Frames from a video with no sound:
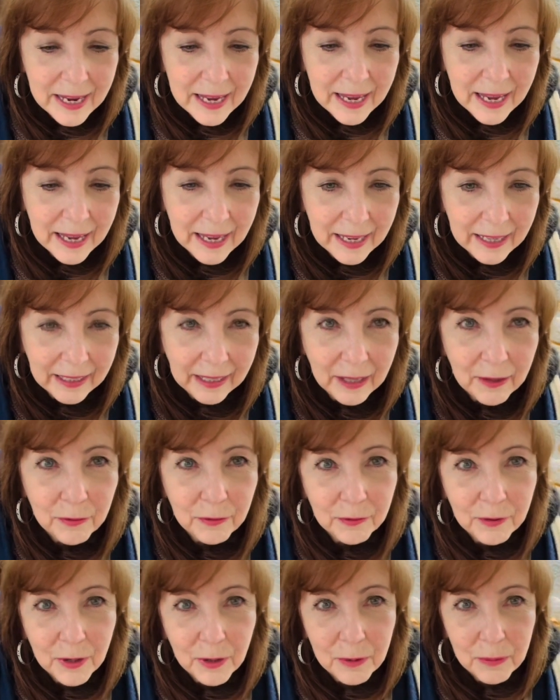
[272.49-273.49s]
And I
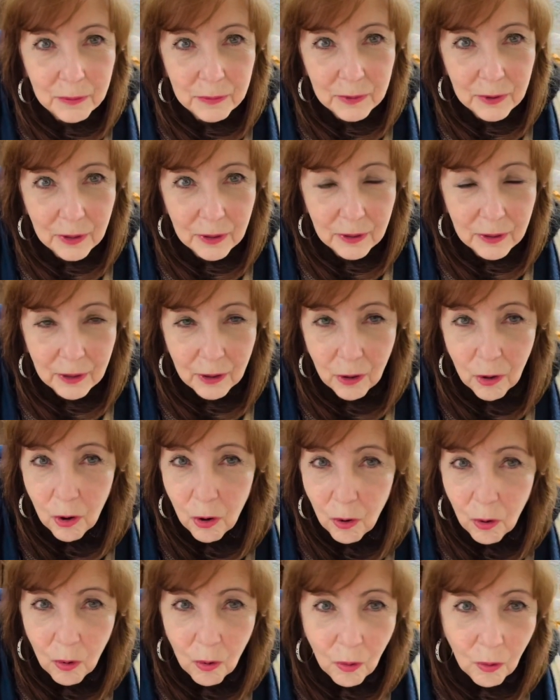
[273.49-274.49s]
filmed a
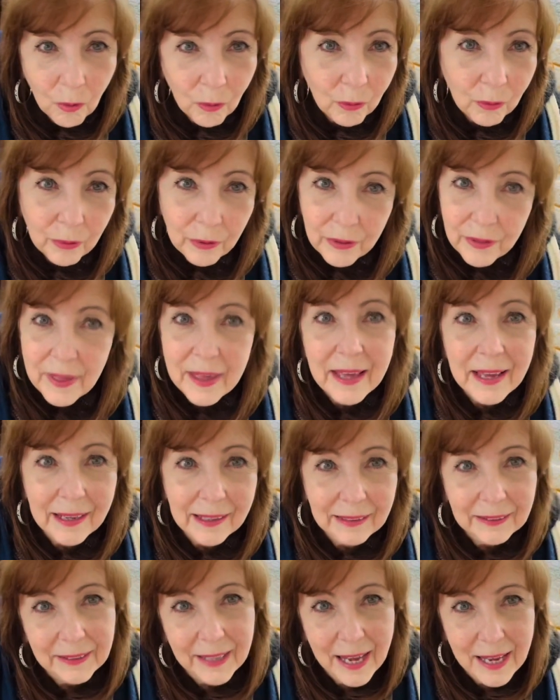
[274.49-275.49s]
whole thing
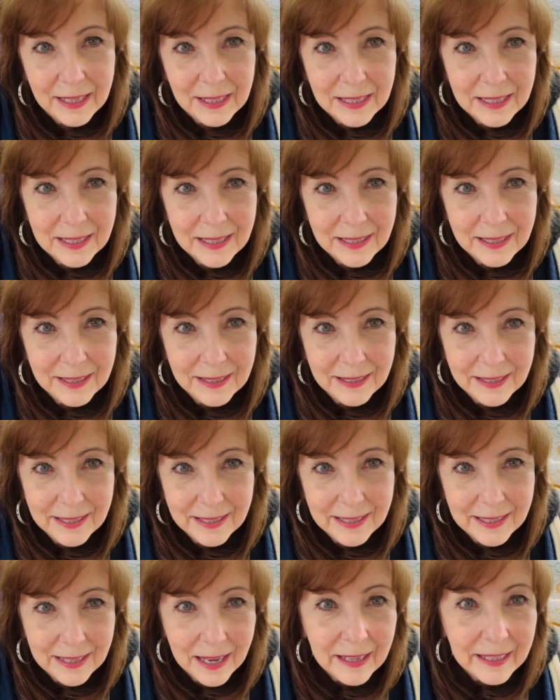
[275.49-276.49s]
last
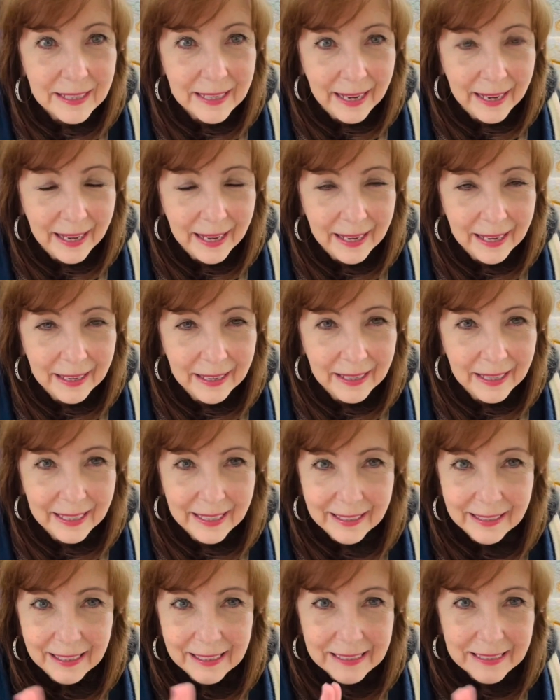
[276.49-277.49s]
Sunday
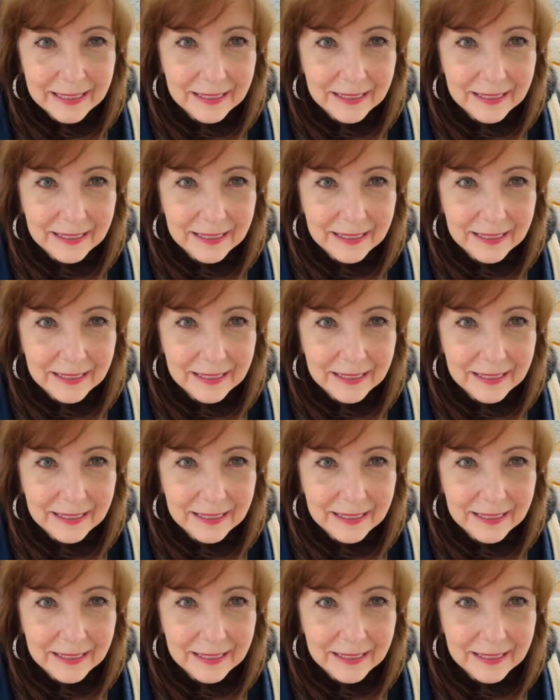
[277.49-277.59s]
and I